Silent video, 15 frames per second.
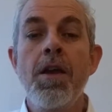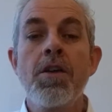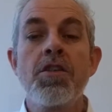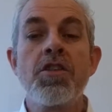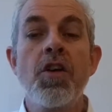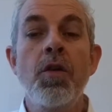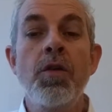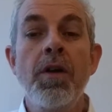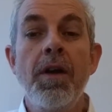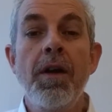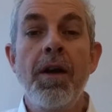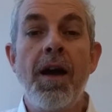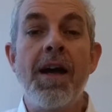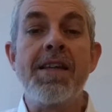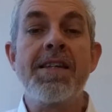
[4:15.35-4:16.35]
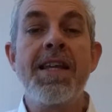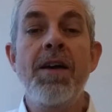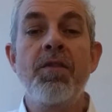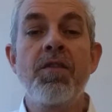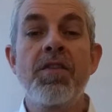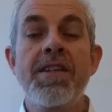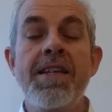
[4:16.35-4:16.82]
So I
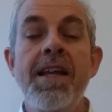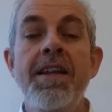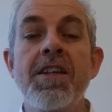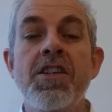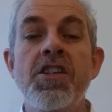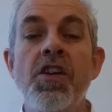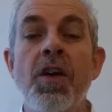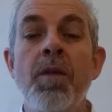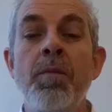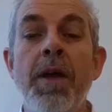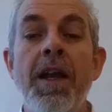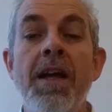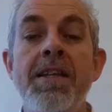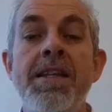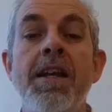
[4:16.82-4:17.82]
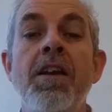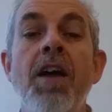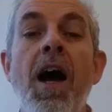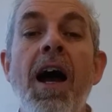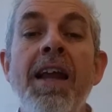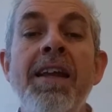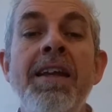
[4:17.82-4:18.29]
said this to him and I said,
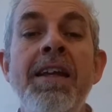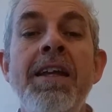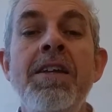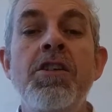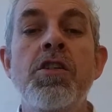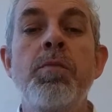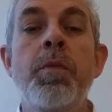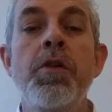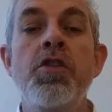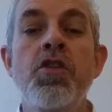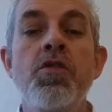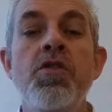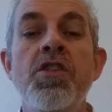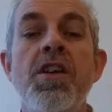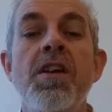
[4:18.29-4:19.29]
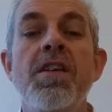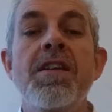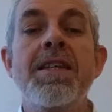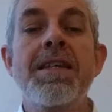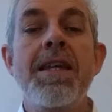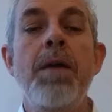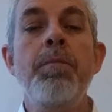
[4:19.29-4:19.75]
I need to produce
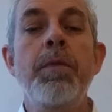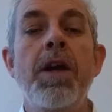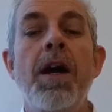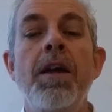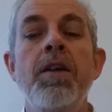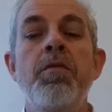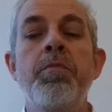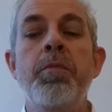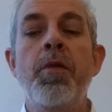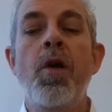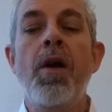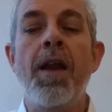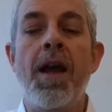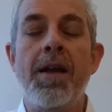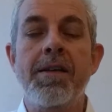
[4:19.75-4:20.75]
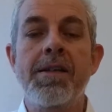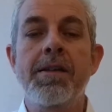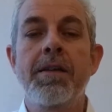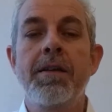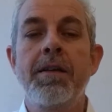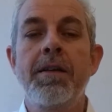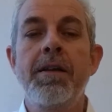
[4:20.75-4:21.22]
some kind of product,
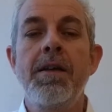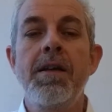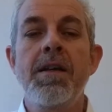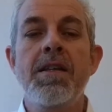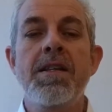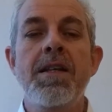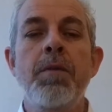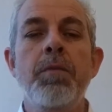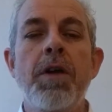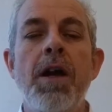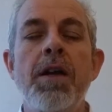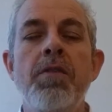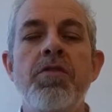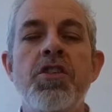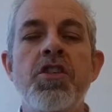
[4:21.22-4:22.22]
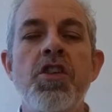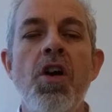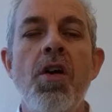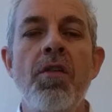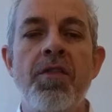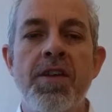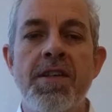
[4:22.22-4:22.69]
some kind of
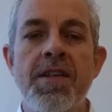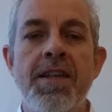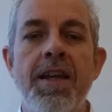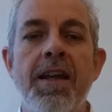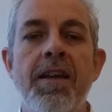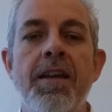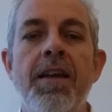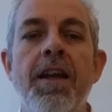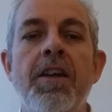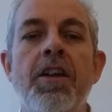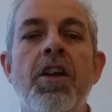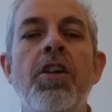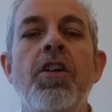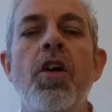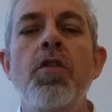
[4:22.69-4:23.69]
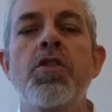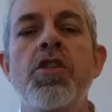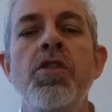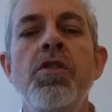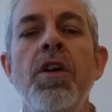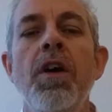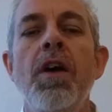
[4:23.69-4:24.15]
service that can go
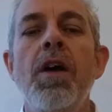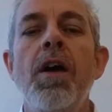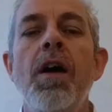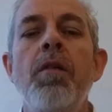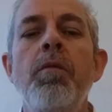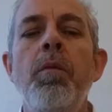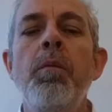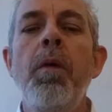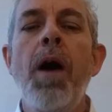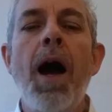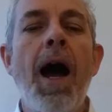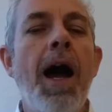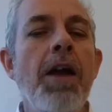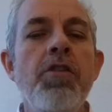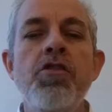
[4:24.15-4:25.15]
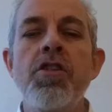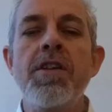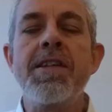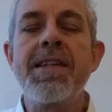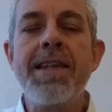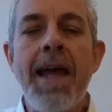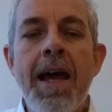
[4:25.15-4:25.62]
to
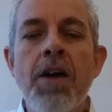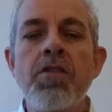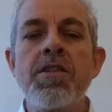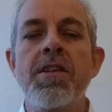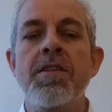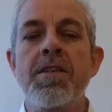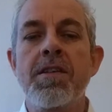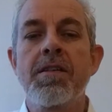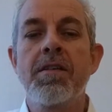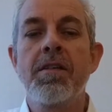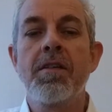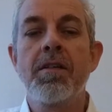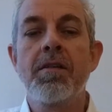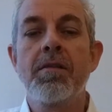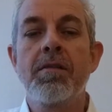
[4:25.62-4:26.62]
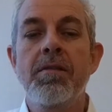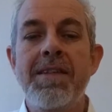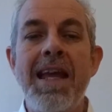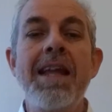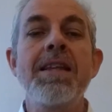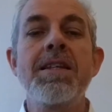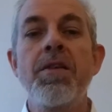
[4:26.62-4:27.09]
hundreds, thousands,
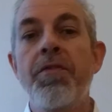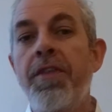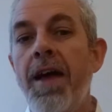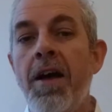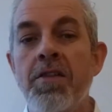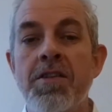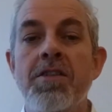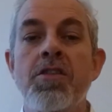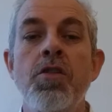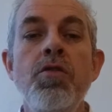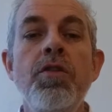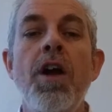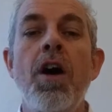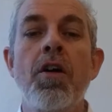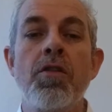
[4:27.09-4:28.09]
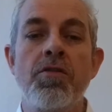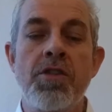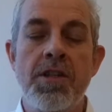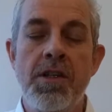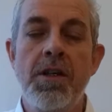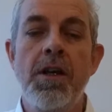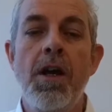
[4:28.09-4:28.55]
tens of thousands, who
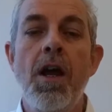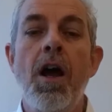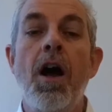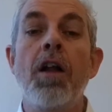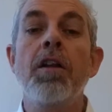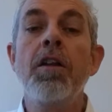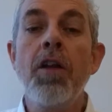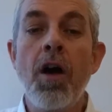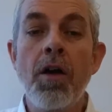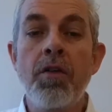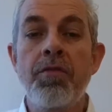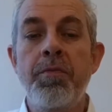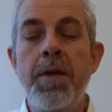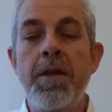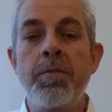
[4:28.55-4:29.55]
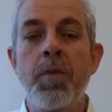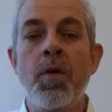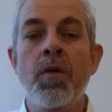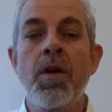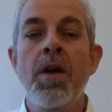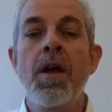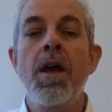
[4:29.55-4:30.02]
knows, a lot of
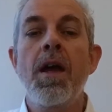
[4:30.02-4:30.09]
people,